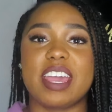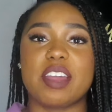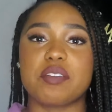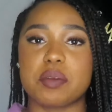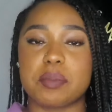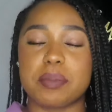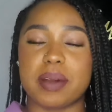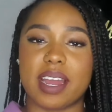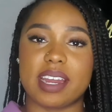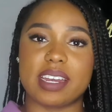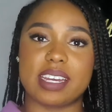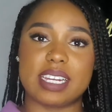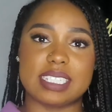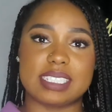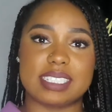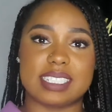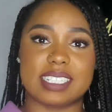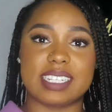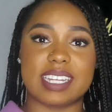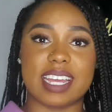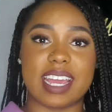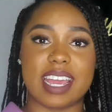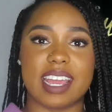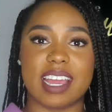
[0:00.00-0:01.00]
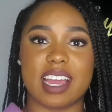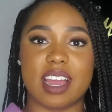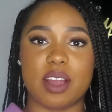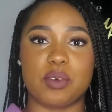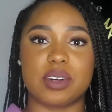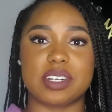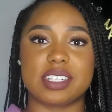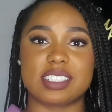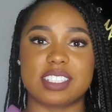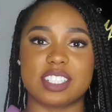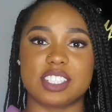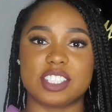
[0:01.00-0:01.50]
everybody, today I
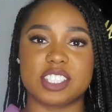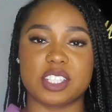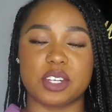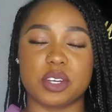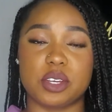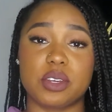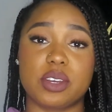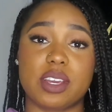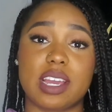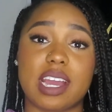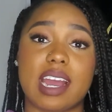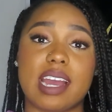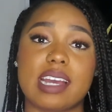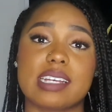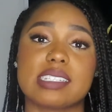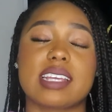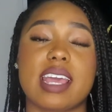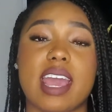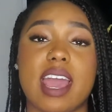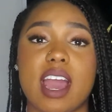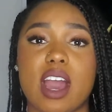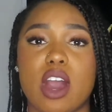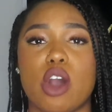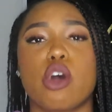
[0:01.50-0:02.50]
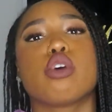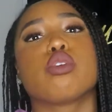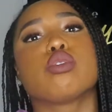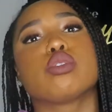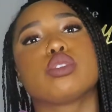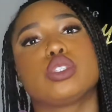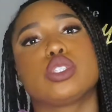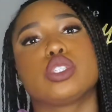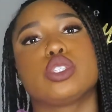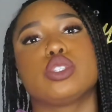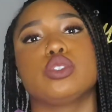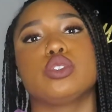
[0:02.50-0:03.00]
wanted to show you guys how
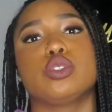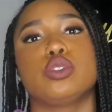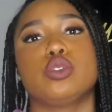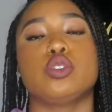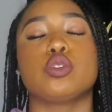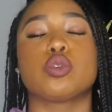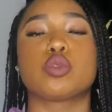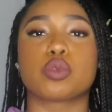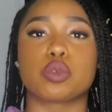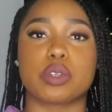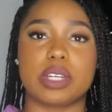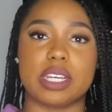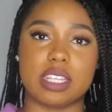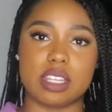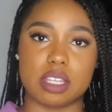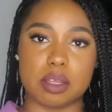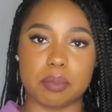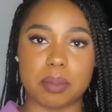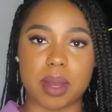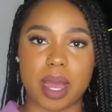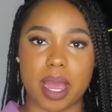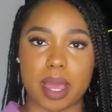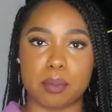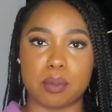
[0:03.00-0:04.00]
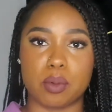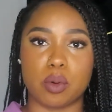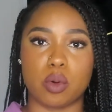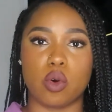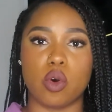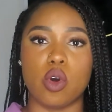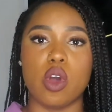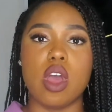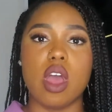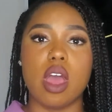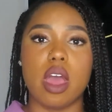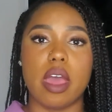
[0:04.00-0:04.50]
to read the
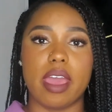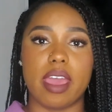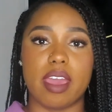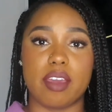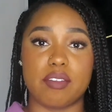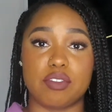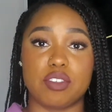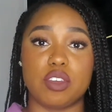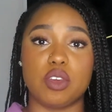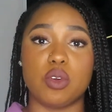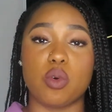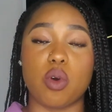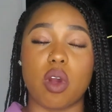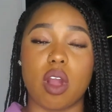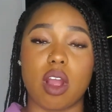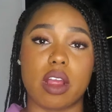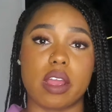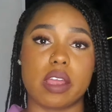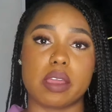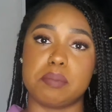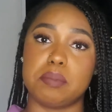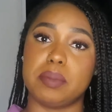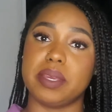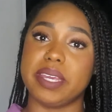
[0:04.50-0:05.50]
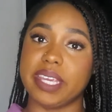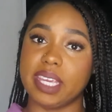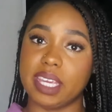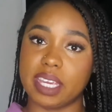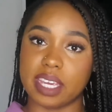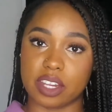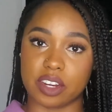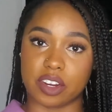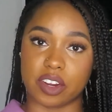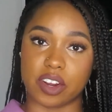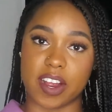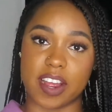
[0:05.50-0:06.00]
Bible if you are a
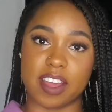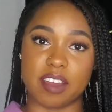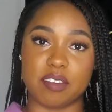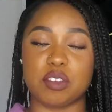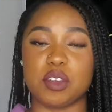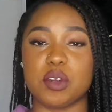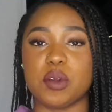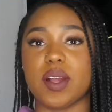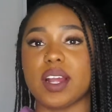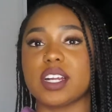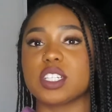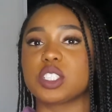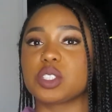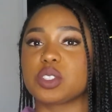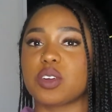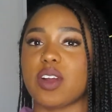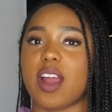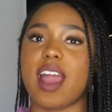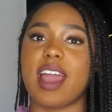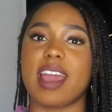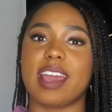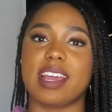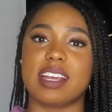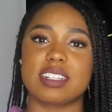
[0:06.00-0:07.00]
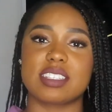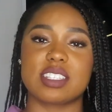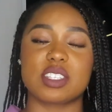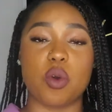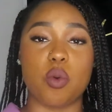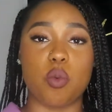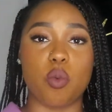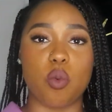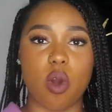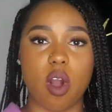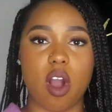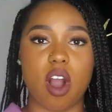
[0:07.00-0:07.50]
beginner. If you are trying to
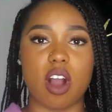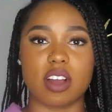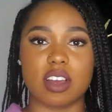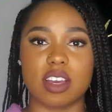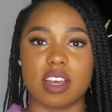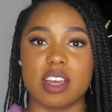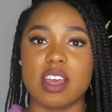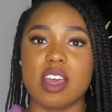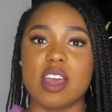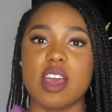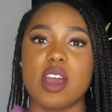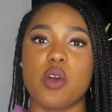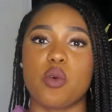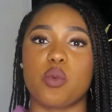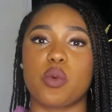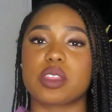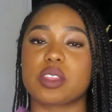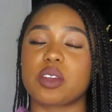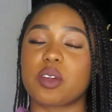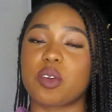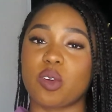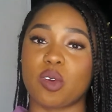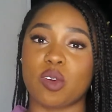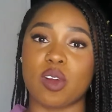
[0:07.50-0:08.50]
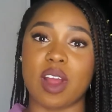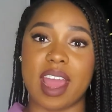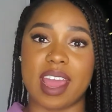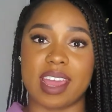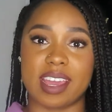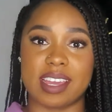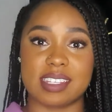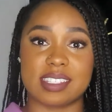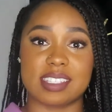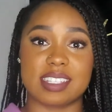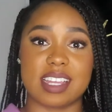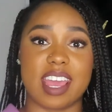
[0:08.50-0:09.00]
walk with
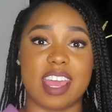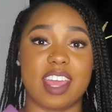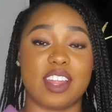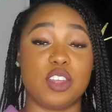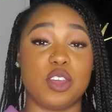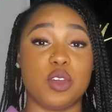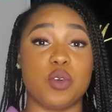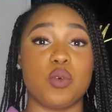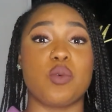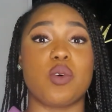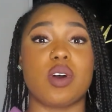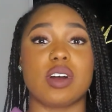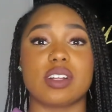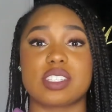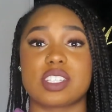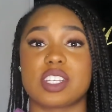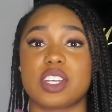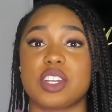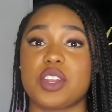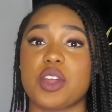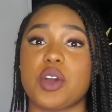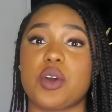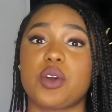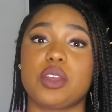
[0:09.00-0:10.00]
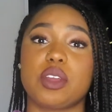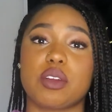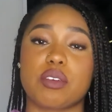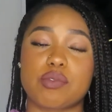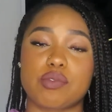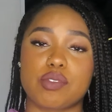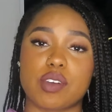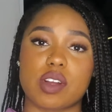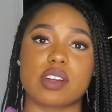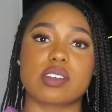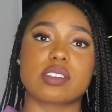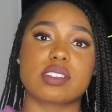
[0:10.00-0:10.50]
Christ and you want to know your
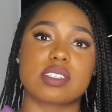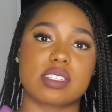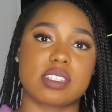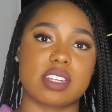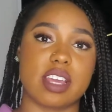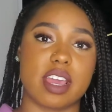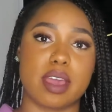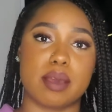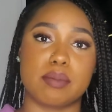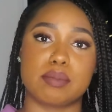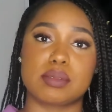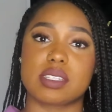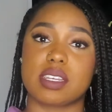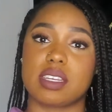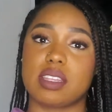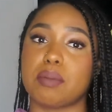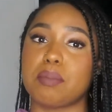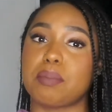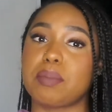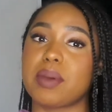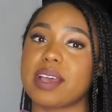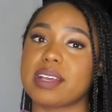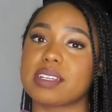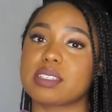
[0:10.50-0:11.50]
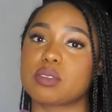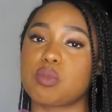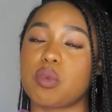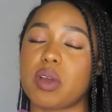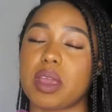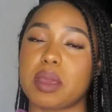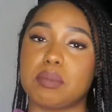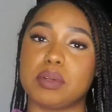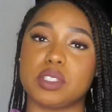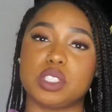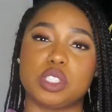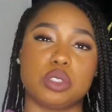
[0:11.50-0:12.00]
first steps in the best
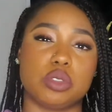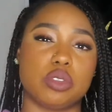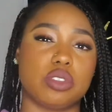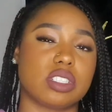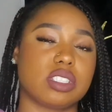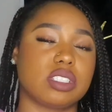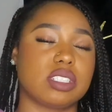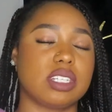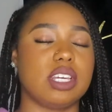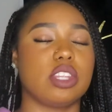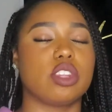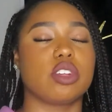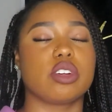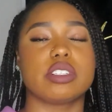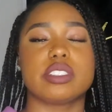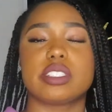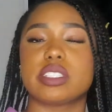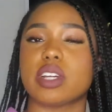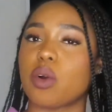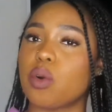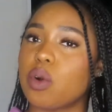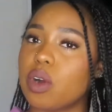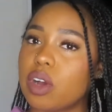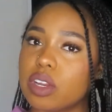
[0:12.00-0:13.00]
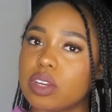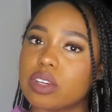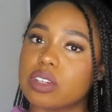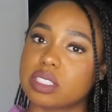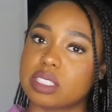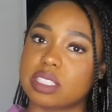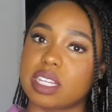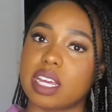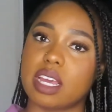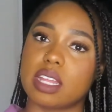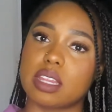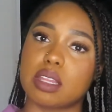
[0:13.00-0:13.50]
way, but you just either don't
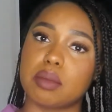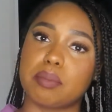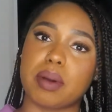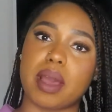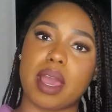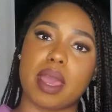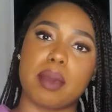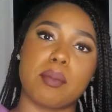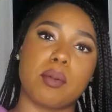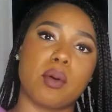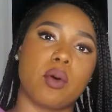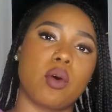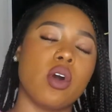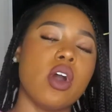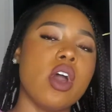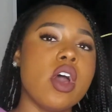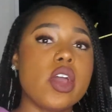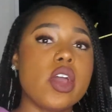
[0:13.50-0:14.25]
understand the Bible,